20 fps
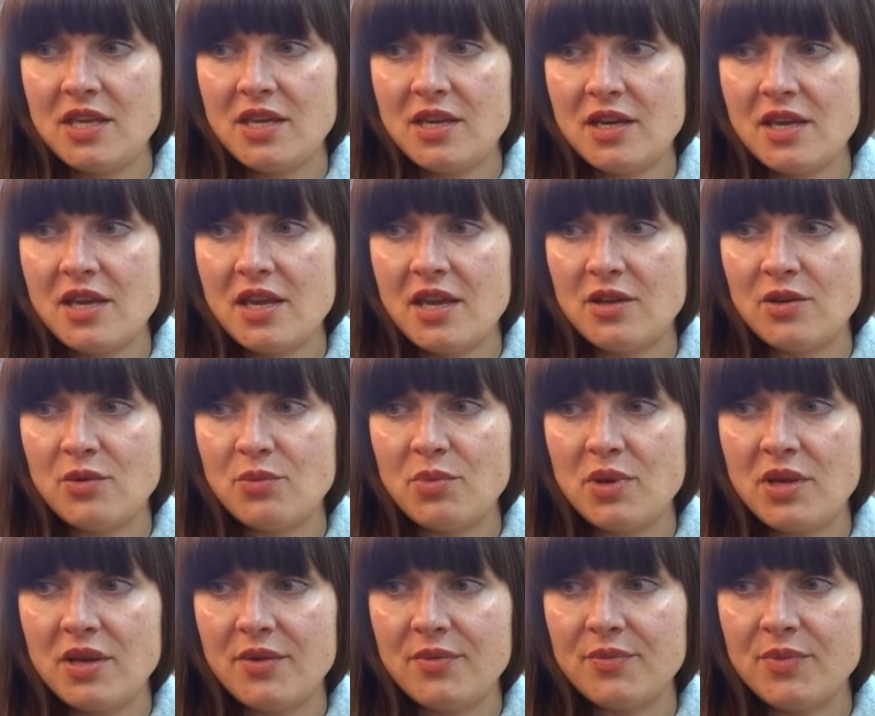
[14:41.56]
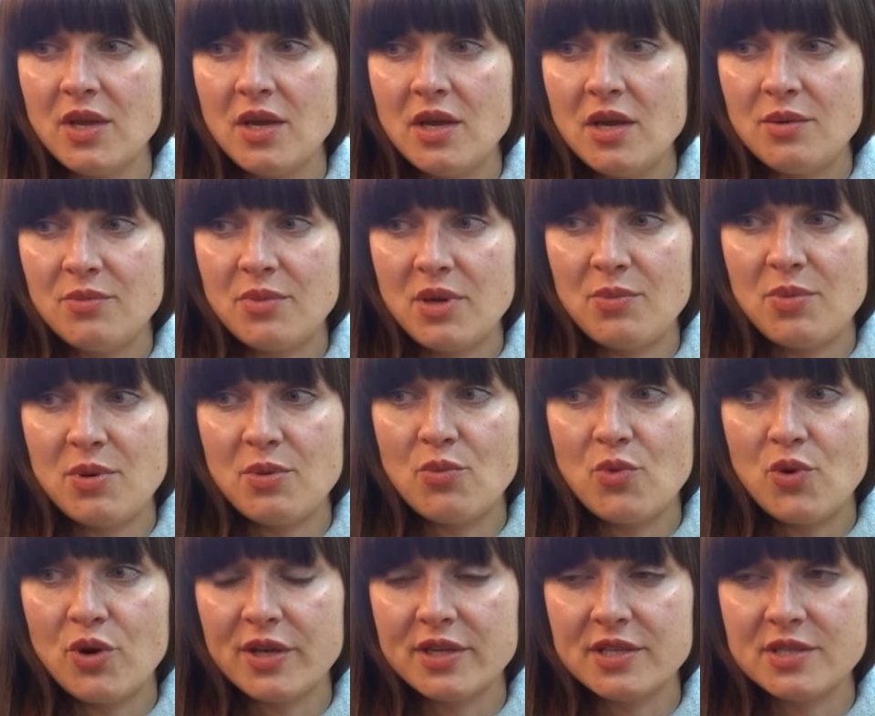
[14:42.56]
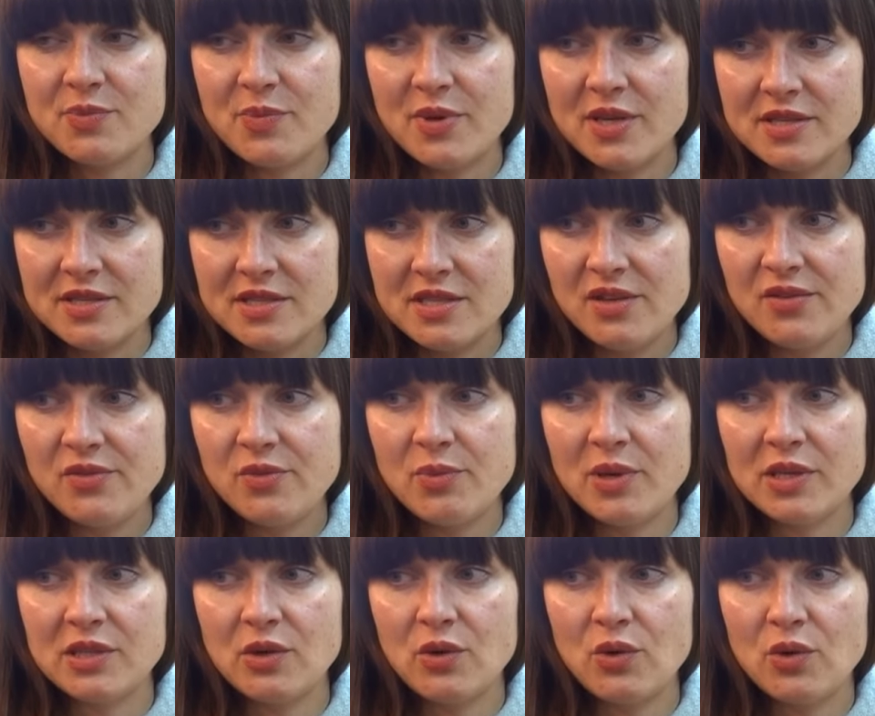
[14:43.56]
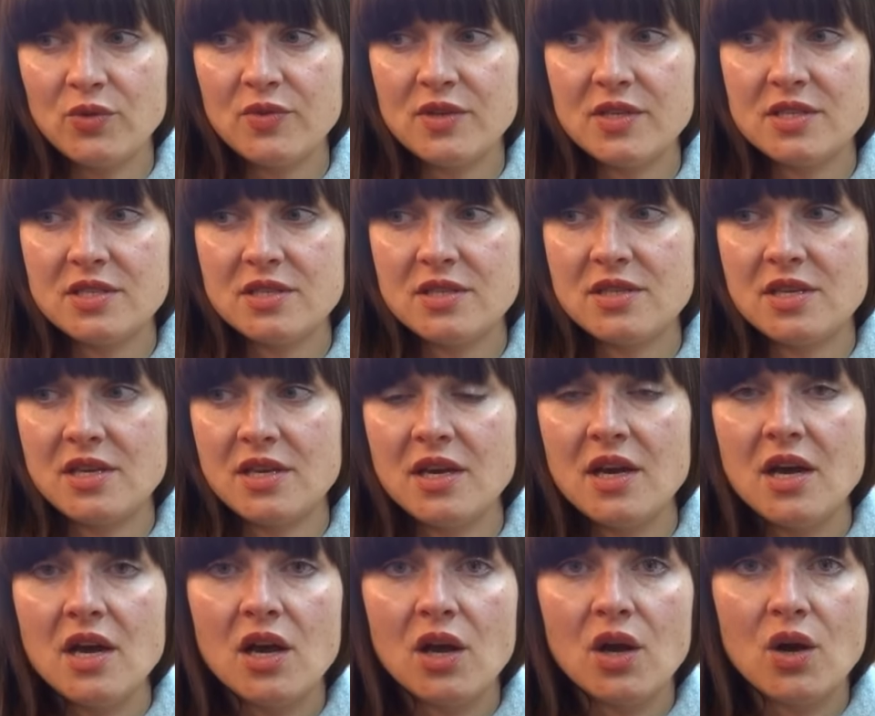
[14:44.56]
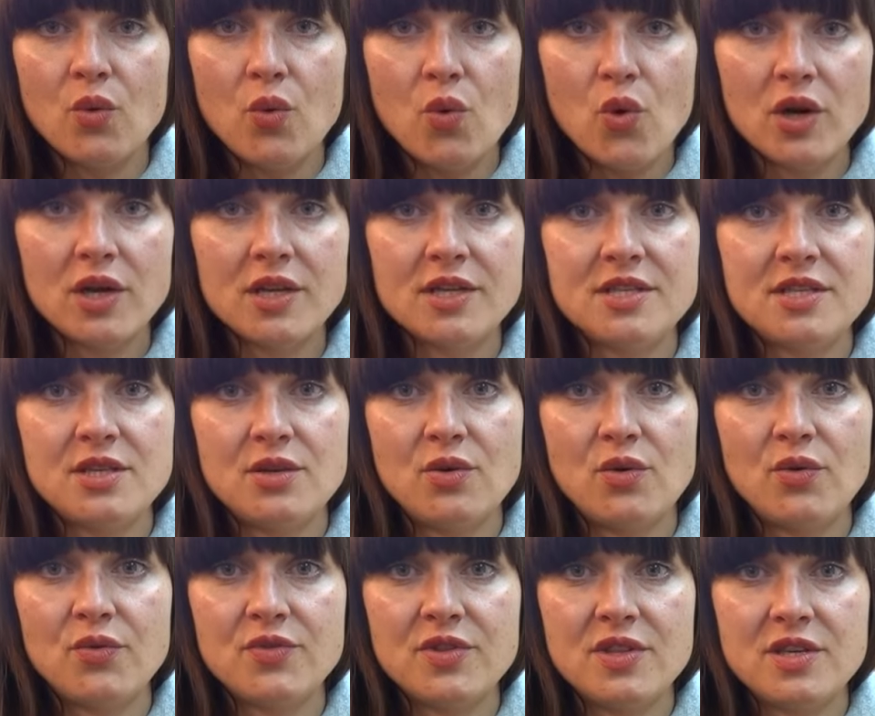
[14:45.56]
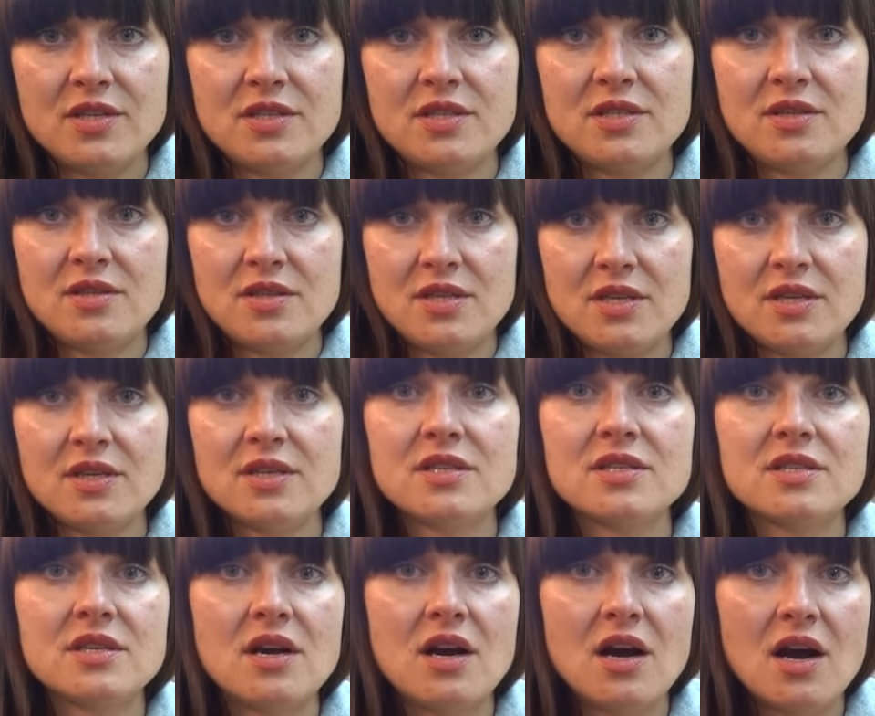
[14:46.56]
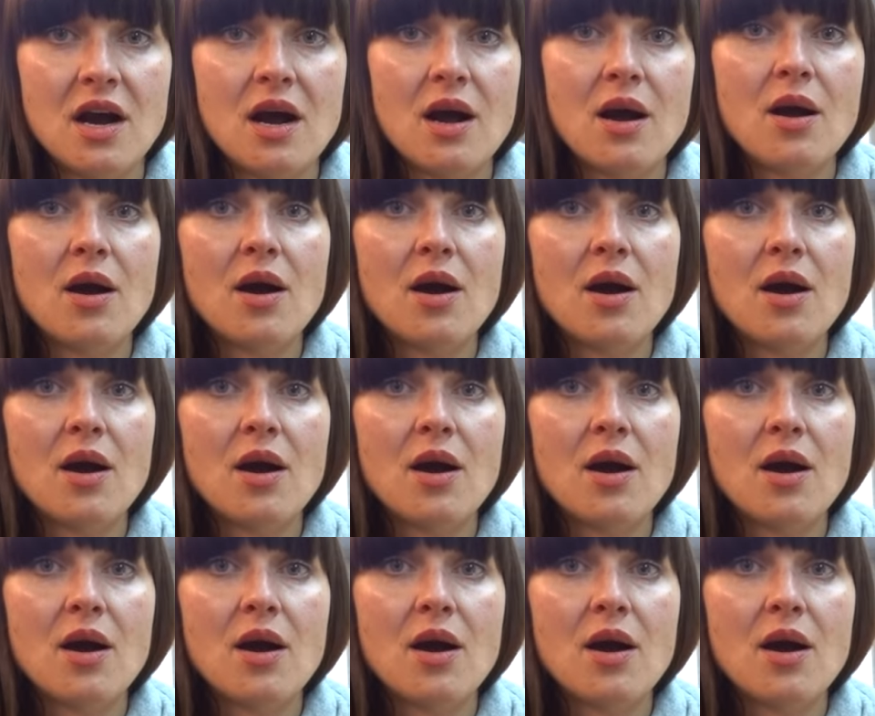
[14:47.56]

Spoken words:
here can be maybe more expensive, but always the quality of these things are